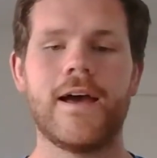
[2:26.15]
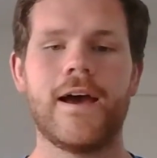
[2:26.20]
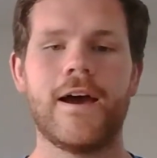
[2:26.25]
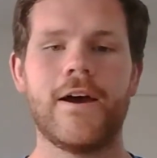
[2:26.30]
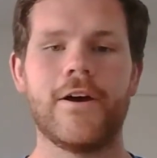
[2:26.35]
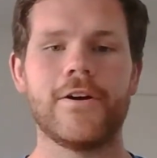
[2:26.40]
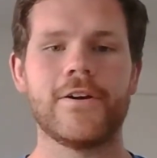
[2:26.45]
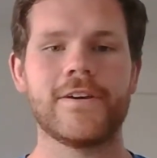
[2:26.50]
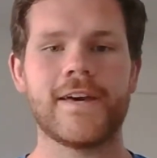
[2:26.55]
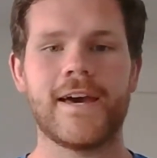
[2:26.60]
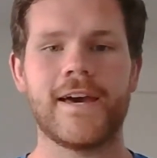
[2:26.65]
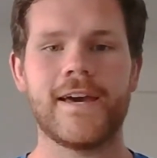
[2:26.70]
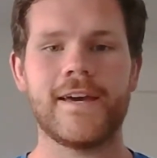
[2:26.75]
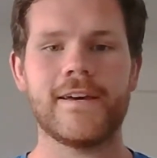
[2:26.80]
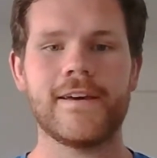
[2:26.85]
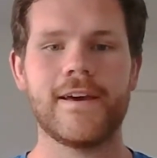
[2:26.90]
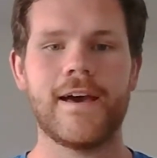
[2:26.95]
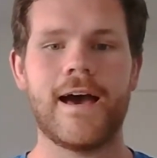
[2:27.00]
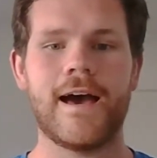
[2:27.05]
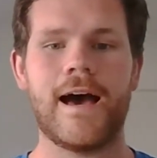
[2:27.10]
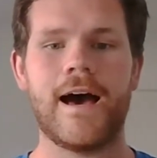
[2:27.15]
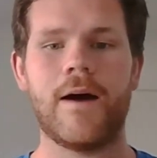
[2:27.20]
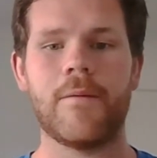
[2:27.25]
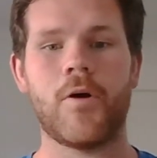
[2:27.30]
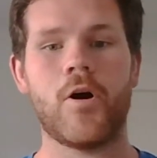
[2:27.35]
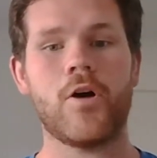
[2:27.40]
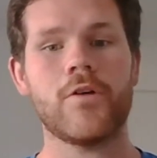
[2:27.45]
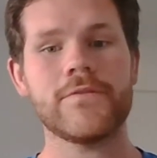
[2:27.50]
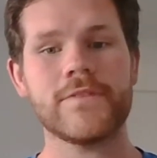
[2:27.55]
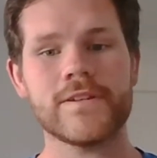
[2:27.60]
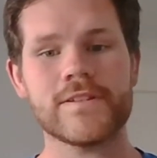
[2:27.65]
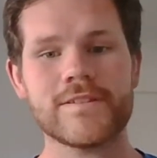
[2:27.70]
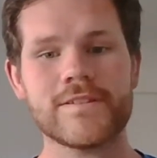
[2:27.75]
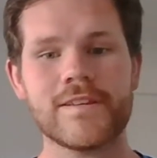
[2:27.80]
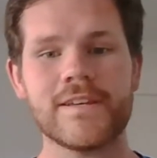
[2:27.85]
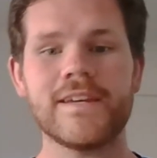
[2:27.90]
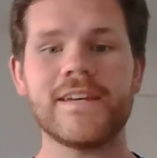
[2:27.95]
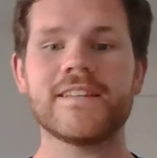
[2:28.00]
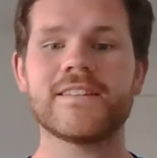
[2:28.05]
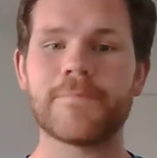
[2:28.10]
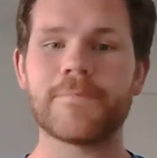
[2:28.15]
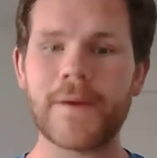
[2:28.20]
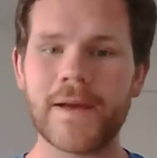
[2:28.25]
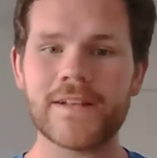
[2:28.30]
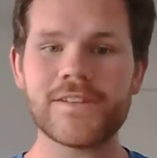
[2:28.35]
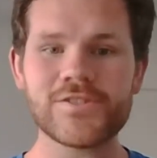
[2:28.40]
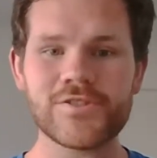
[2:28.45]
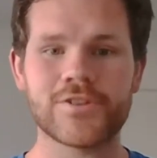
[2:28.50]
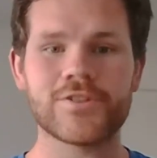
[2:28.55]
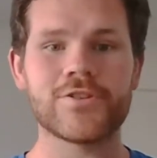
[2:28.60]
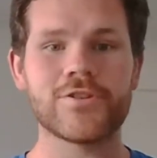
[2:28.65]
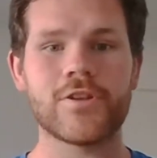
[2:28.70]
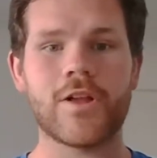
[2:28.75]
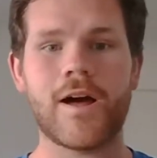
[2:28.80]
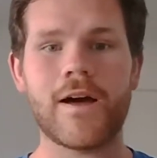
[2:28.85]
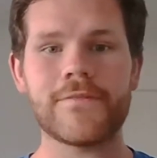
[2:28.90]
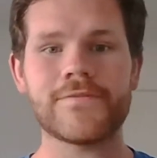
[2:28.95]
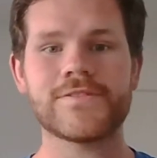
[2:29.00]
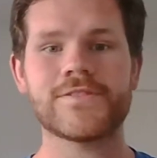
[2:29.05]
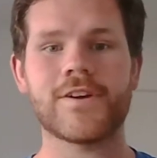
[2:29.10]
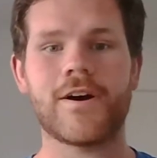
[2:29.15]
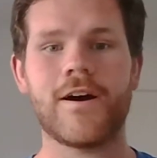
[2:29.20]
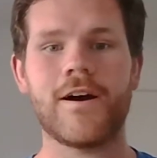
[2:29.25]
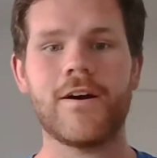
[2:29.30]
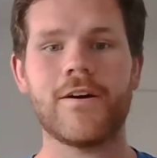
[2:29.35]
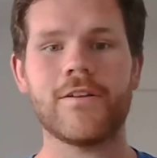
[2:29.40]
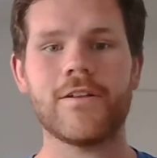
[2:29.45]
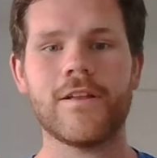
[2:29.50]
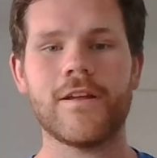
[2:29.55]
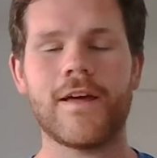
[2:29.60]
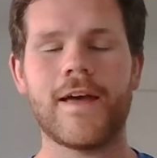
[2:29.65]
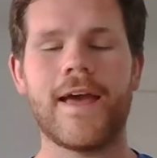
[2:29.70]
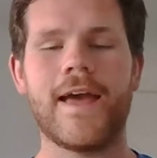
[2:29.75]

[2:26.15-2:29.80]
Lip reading: Okay, obviously it depends on your lifestyle.